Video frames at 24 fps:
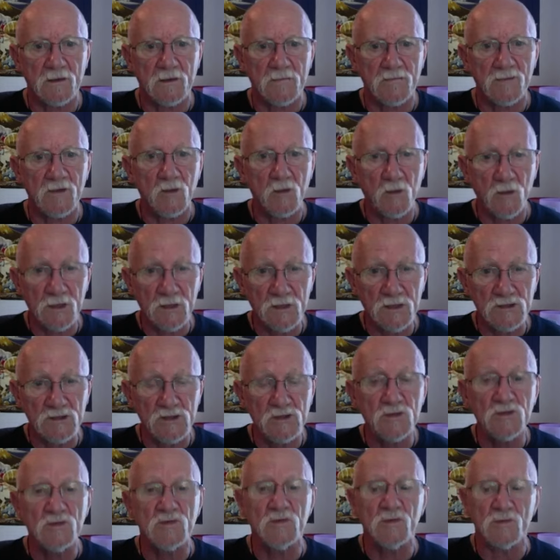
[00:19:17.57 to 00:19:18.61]
But we
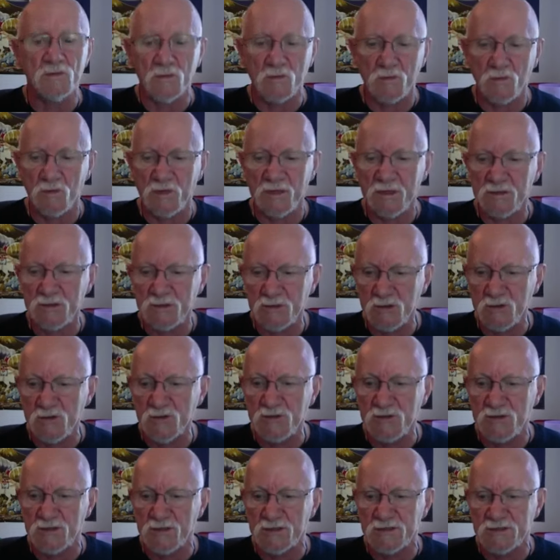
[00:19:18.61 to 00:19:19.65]
do
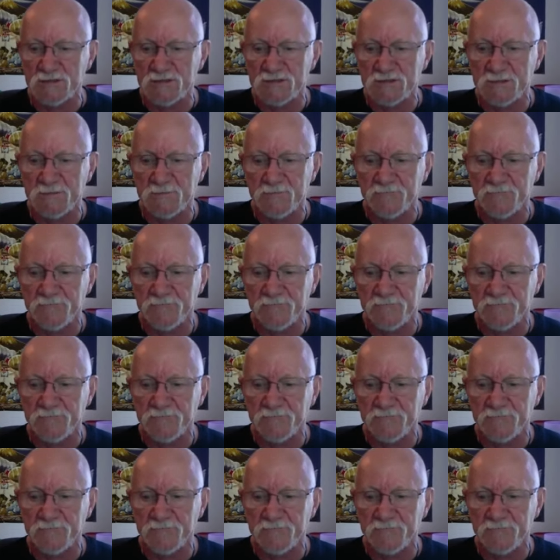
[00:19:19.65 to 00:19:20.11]
this.